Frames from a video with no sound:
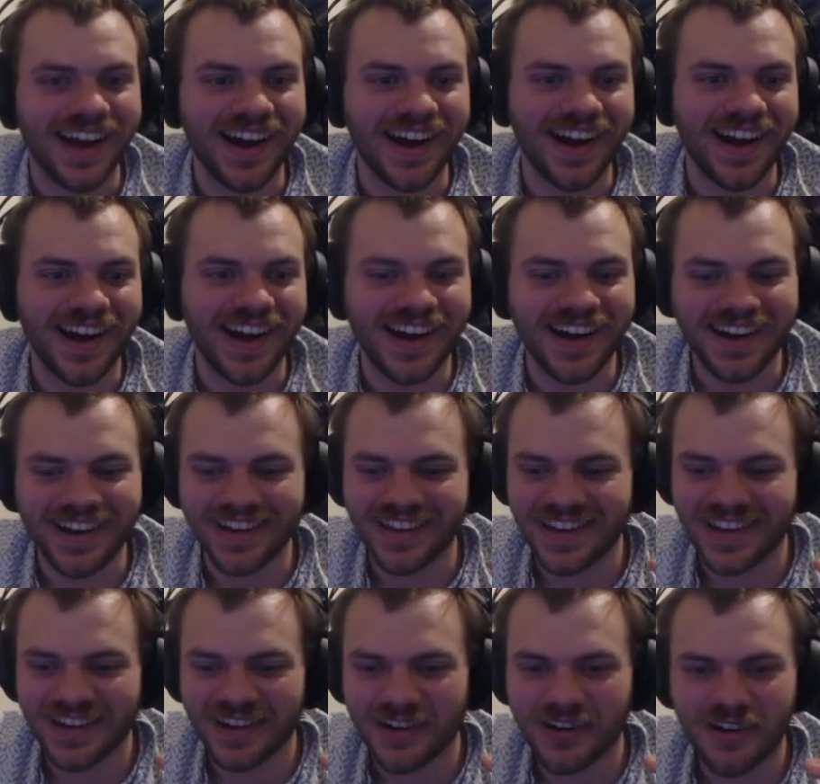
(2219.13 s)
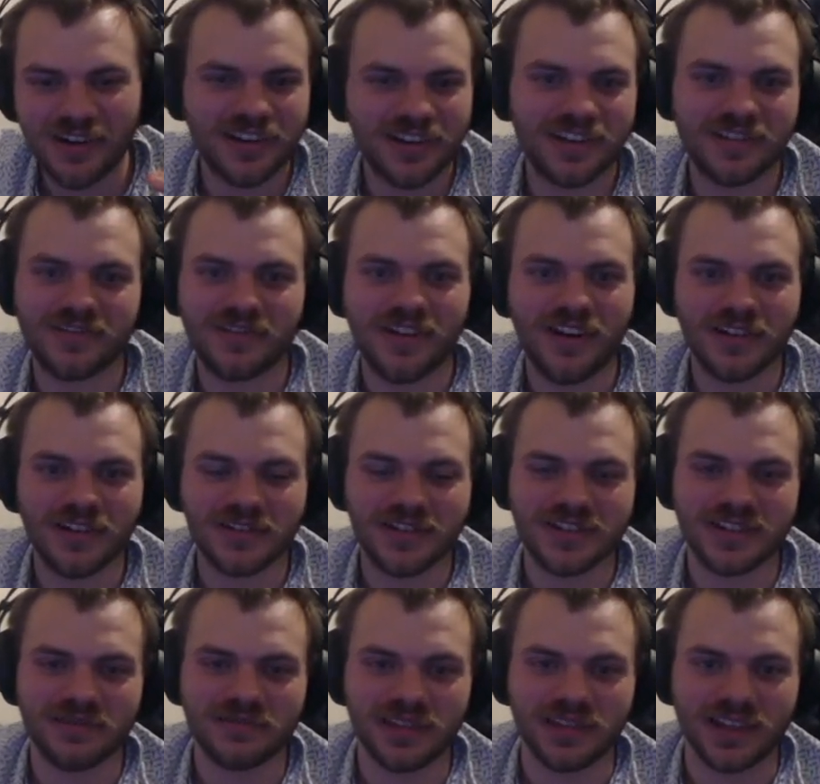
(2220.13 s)
and then go to France or
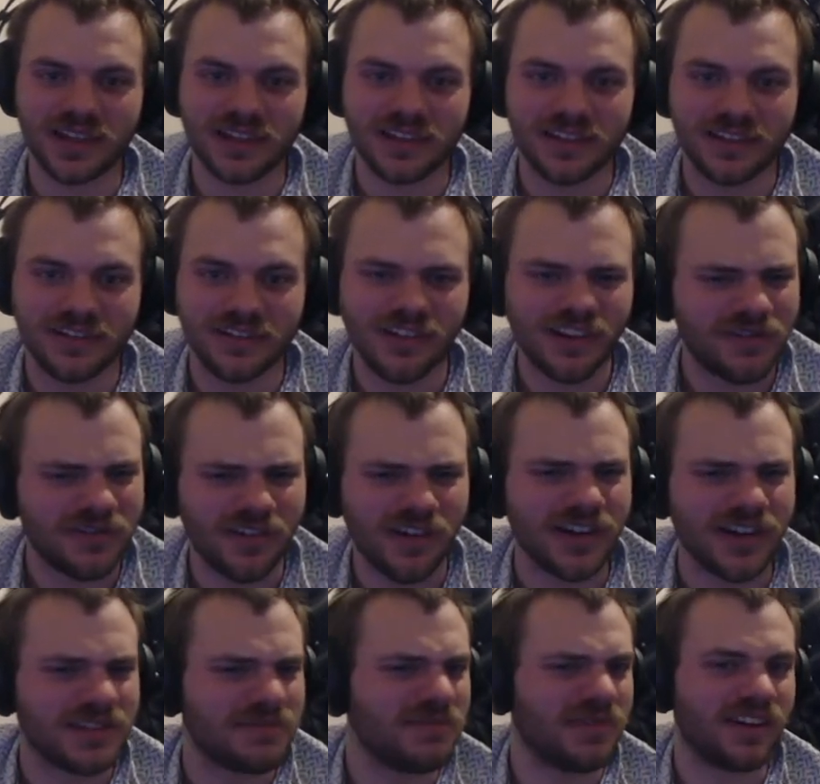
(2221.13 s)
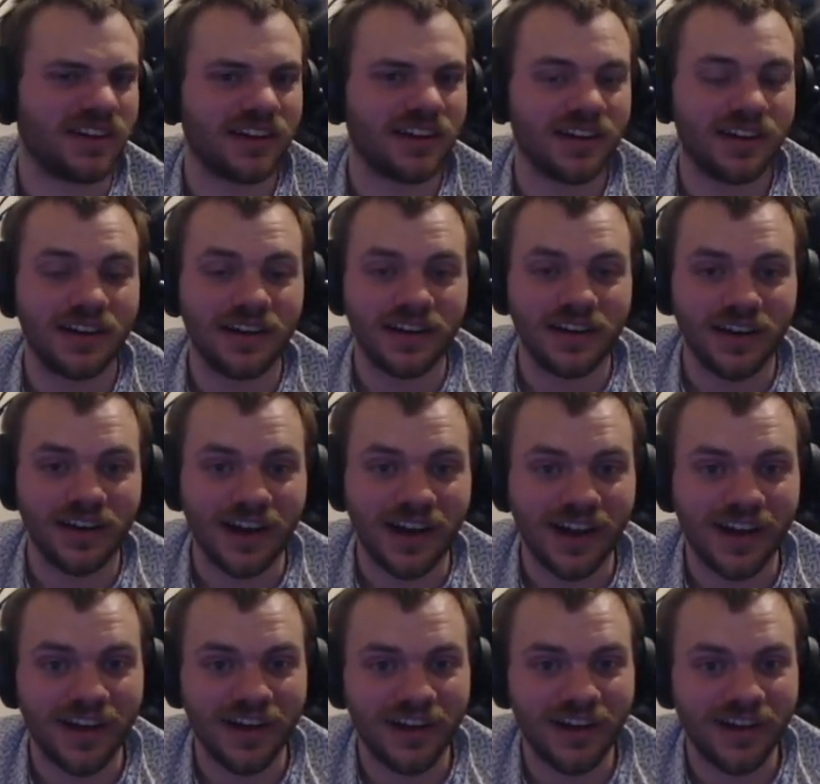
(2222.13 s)
something? Not France, but
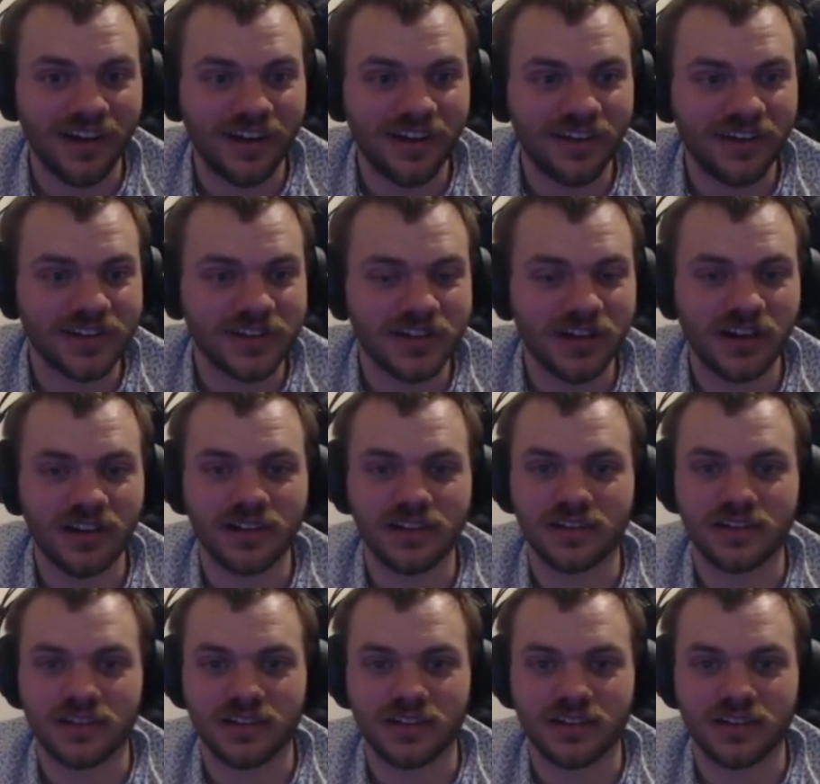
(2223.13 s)
Scotland,